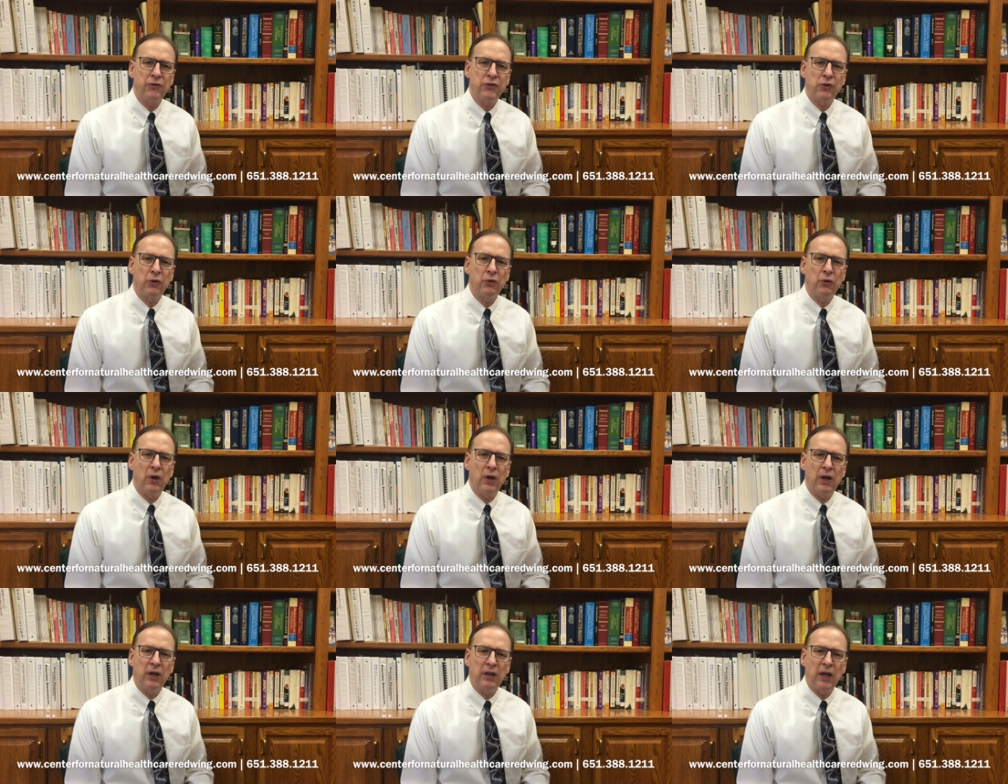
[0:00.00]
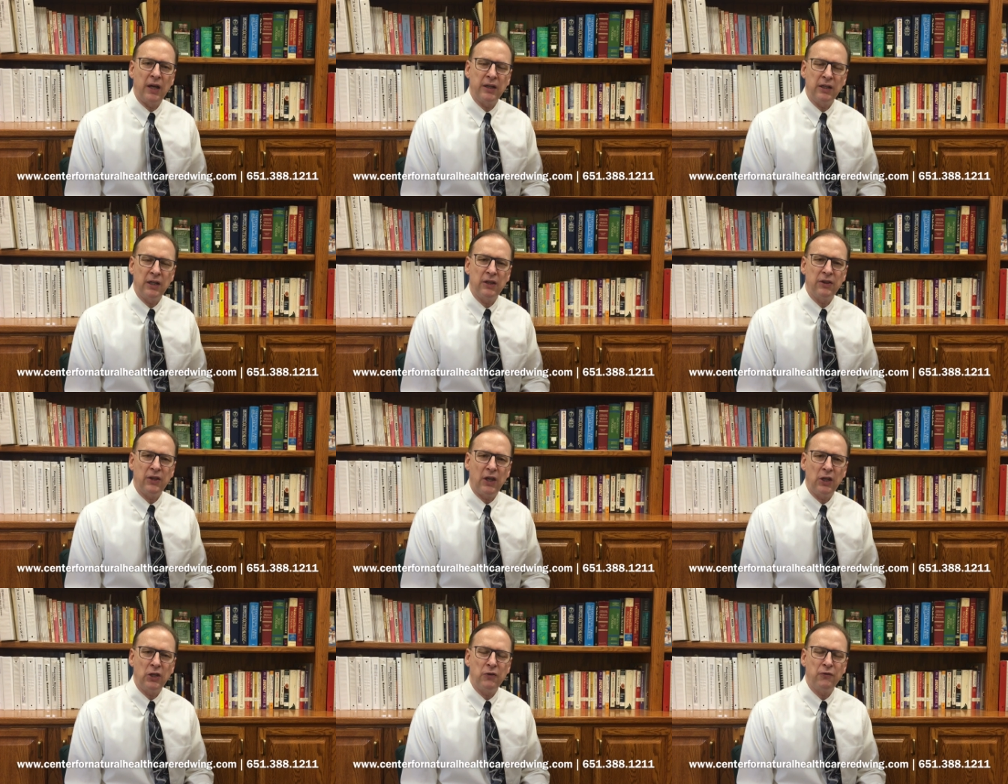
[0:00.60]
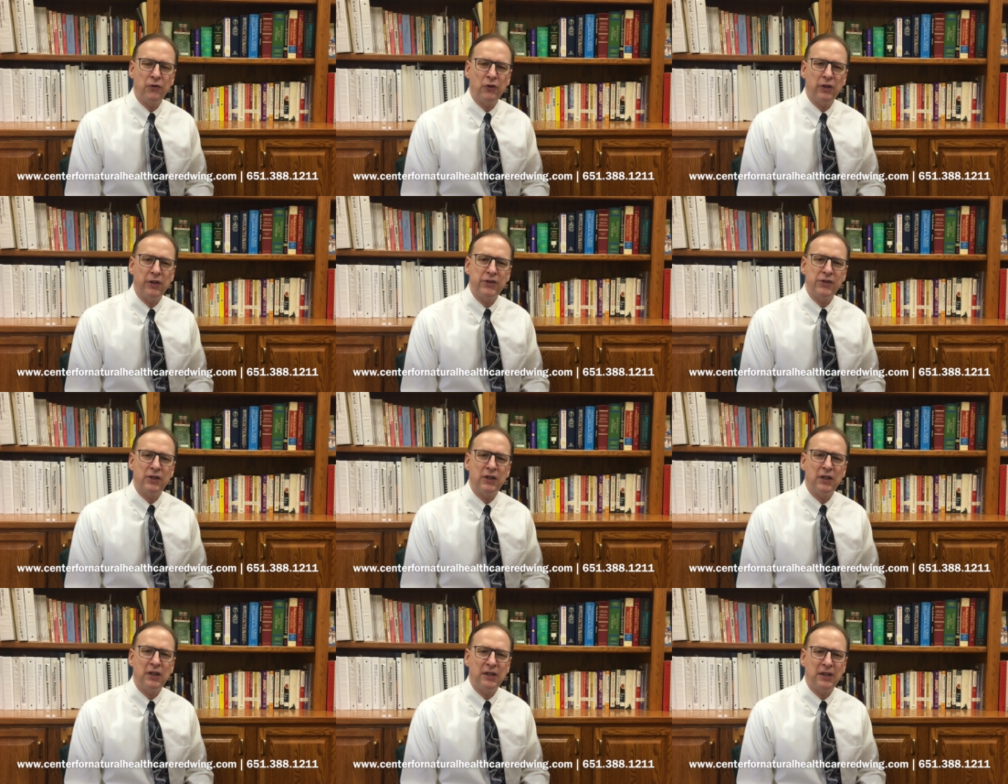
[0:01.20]
So again, thank you for
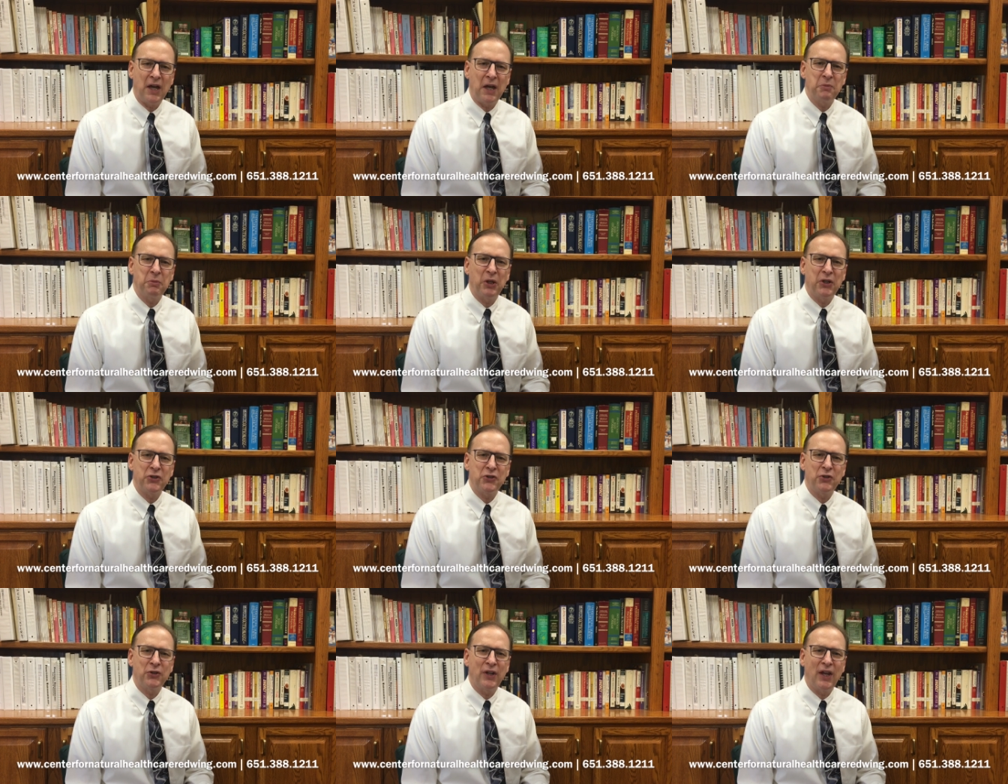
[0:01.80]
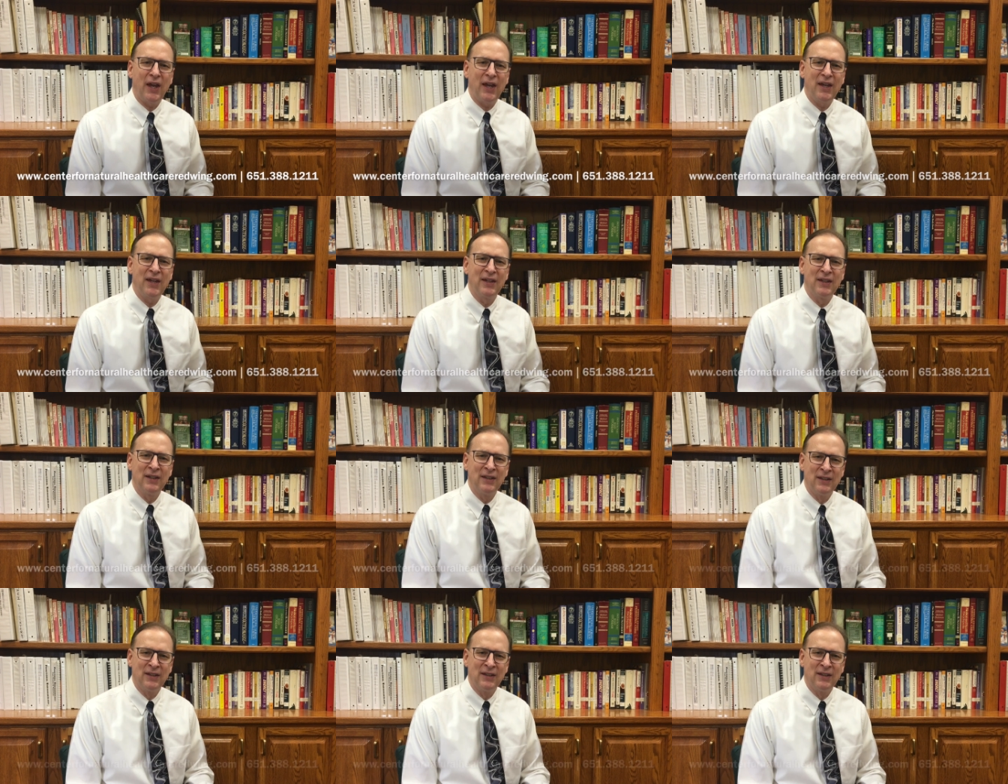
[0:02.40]
listening, and God bless your day.